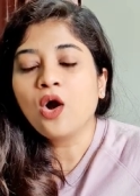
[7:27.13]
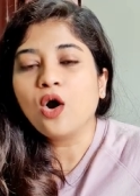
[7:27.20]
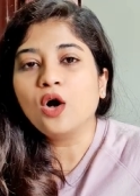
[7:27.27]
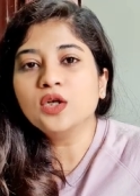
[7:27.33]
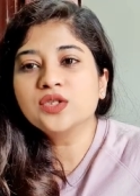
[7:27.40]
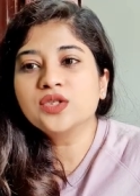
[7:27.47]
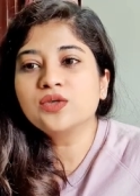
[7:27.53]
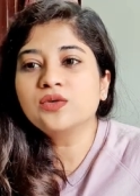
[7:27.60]

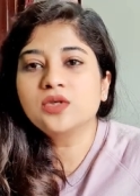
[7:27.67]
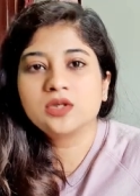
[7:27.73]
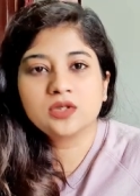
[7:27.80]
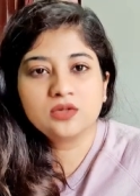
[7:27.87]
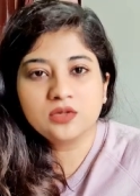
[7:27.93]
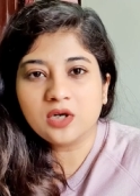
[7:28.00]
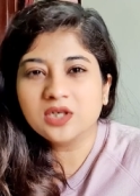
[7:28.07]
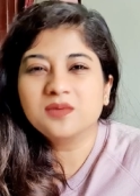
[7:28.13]
also
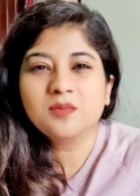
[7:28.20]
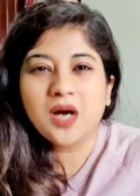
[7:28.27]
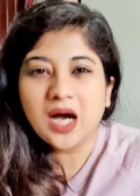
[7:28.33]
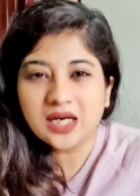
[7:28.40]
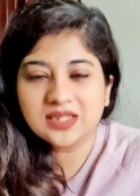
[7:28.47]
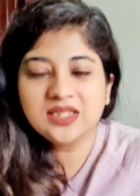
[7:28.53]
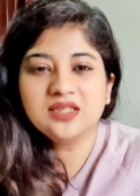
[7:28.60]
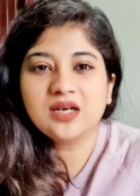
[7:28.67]
do not
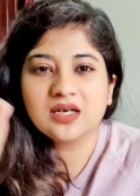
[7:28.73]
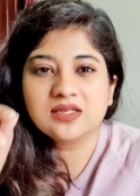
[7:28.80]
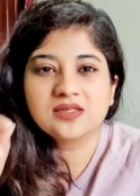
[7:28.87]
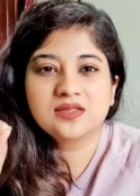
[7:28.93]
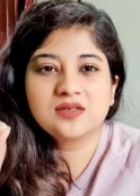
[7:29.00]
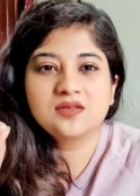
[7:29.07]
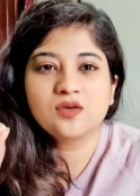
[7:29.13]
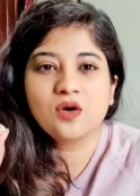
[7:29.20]
mark the
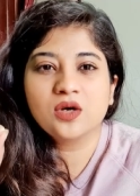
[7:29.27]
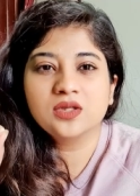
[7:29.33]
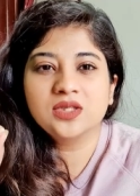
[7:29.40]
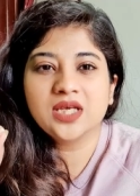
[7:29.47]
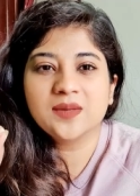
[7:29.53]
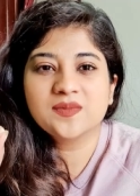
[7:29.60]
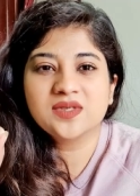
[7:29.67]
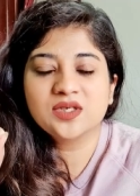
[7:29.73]
answers on
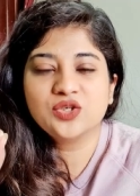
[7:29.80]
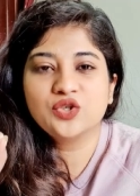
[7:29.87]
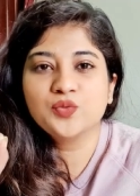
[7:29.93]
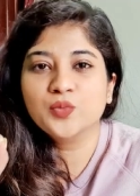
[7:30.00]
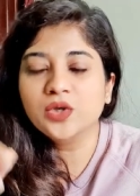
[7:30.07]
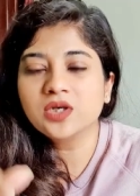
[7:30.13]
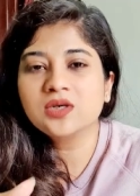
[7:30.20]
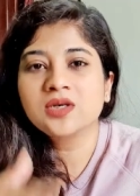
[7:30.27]
the mcq
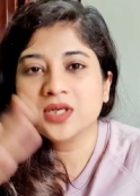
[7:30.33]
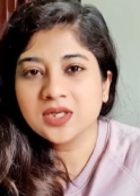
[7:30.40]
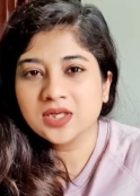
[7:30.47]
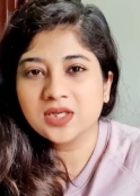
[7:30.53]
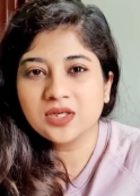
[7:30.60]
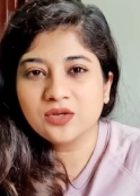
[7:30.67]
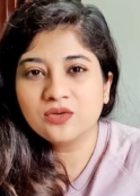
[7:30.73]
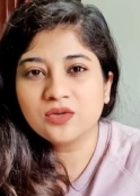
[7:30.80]
book
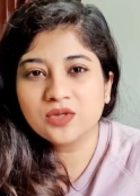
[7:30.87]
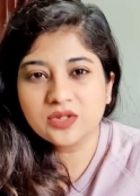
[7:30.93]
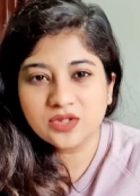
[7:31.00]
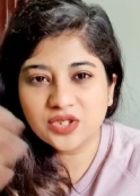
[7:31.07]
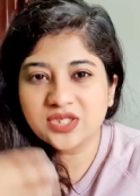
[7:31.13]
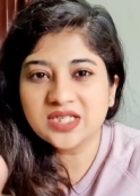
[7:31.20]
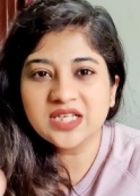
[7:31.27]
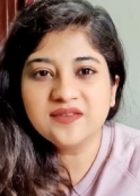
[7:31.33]
you know
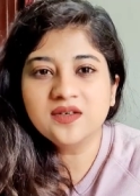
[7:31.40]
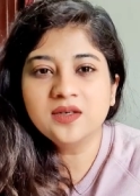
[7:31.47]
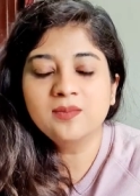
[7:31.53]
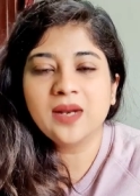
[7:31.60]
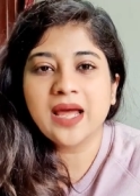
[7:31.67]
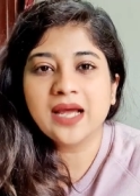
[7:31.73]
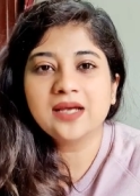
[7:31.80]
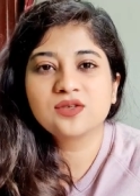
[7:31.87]
just leave it
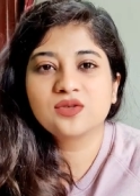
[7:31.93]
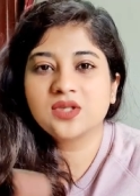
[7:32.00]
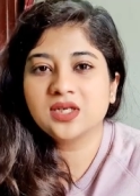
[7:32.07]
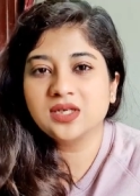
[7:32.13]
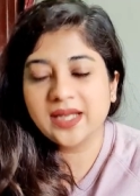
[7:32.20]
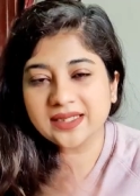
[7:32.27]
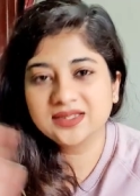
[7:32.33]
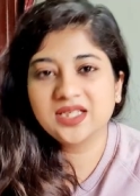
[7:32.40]
blank so that
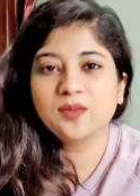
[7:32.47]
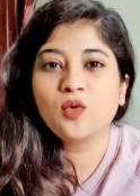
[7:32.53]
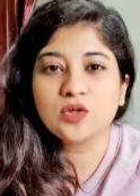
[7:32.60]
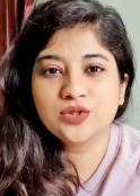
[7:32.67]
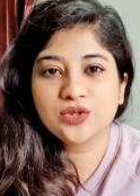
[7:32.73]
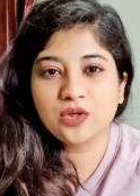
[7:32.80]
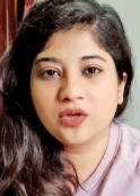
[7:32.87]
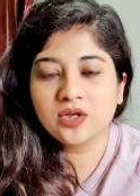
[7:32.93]
next time
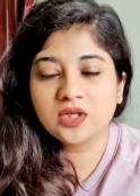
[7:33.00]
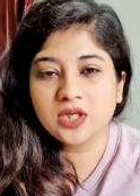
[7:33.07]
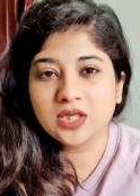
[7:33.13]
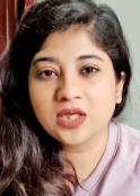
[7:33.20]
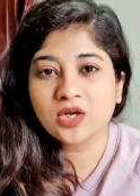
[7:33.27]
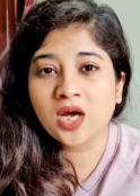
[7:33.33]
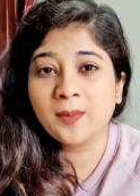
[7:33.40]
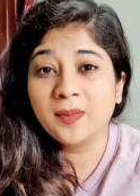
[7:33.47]
also you're,
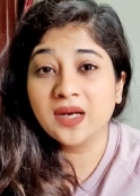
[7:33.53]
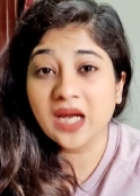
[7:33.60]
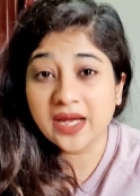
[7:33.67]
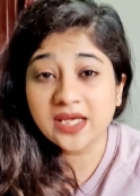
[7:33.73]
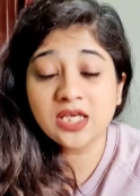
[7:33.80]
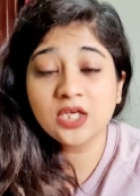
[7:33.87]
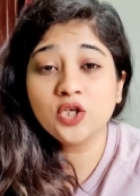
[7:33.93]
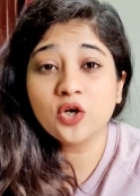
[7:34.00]
you're
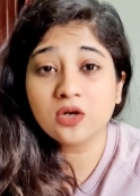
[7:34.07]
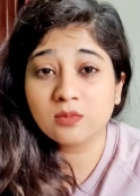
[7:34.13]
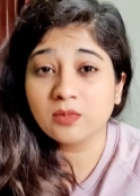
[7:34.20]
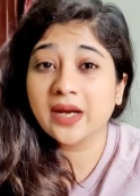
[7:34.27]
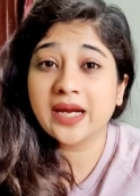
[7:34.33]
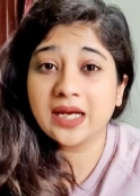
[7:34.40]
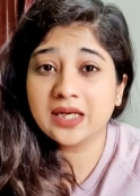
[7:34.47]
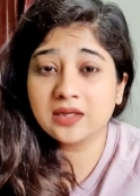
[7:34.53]
applying your
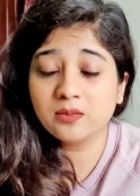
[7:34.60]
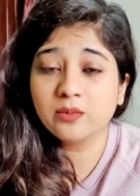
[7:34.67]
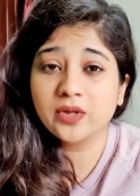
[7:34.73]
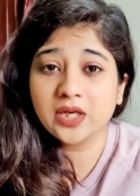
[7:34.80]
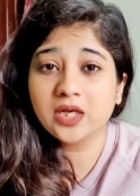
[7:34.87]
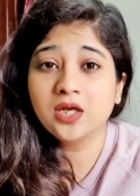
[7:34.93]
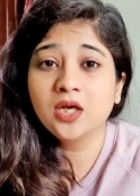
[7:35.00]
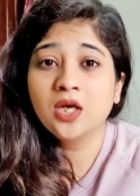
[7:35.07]
mind and
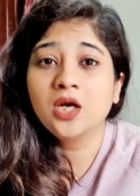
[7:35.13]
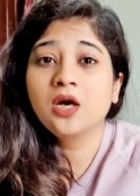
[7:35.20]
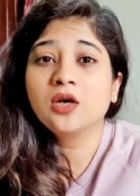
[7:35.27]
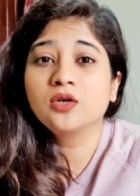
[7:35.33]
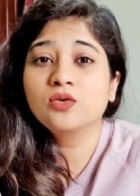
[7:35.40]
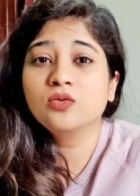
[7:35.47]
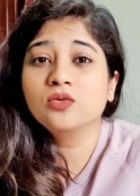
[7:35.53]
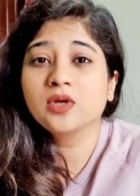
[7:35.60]
brain
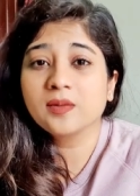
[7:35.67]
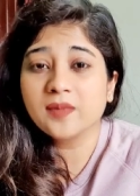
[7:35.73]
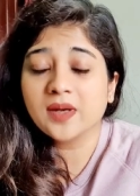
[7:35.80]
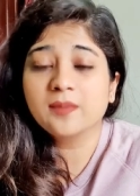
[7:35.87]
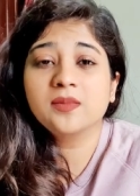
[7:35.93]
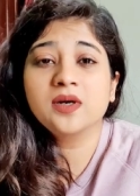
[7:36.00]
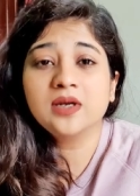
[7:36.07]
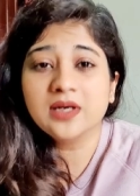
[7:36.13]
to
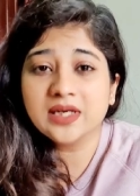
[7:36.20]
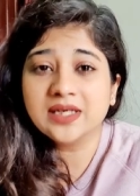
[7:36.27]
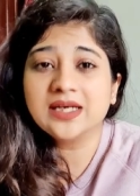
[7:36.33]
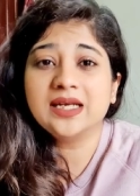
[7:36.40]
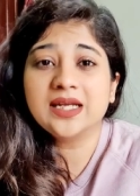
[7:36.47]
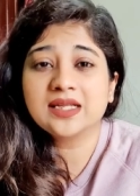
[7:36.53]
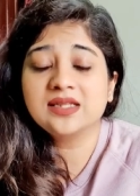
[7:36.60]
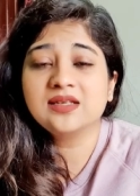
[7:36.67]
remember and
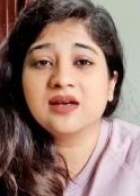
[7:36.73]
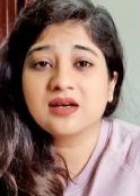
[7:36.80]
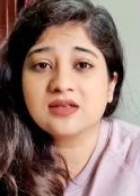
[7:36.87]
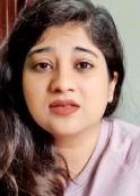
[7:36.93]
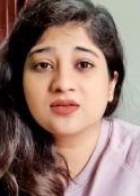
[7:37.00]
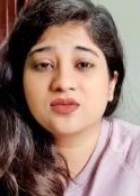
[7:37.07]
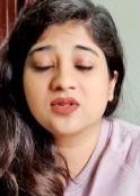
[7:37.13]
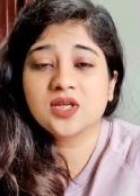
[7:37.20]
recollect the
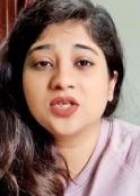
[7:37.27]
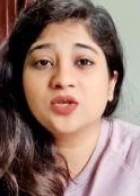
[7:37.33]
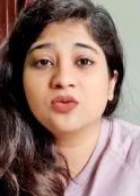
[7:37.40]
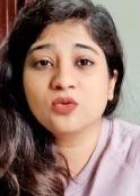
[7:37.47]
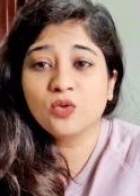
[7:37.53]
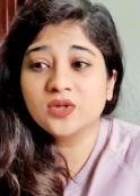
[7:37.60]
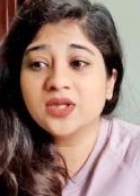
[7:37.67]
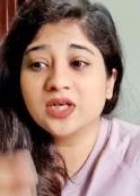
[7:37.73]
answer so that you
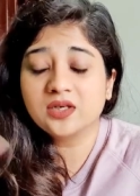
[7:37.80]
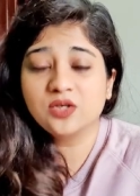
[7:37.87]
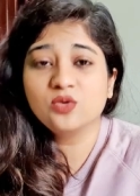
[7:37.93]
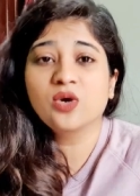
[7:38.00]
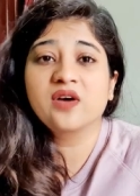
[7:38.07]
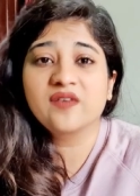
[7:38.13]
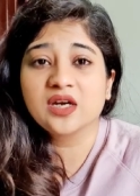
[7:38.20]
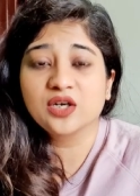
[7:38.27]
know that you
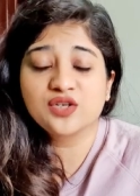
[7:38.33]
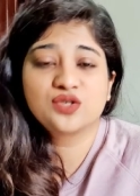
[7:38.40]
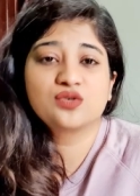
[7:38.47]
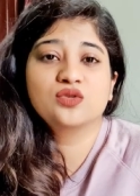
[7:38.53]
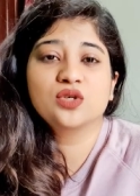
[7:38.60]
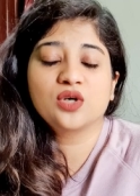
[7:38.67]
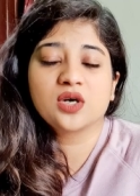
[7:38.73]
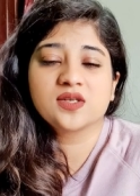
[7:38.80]
have
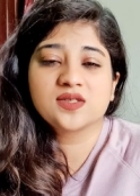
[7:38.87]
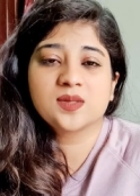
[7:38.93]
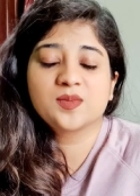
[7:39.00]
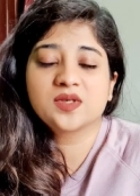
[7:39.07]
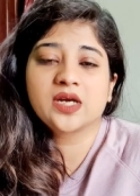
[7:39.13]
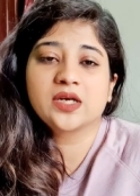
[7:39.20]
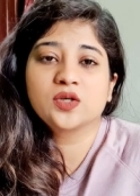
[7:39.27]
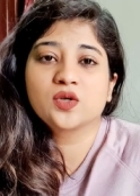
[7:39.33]
understood the
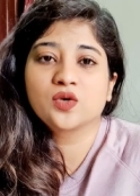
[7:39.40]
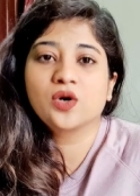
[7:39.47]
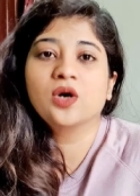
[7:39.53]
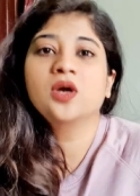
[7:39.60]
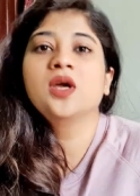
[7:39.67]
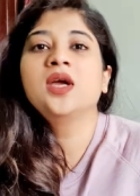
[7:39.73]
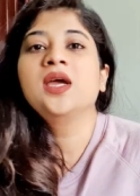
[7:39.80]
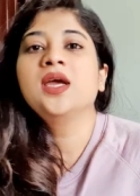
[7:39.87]
concept right or wrong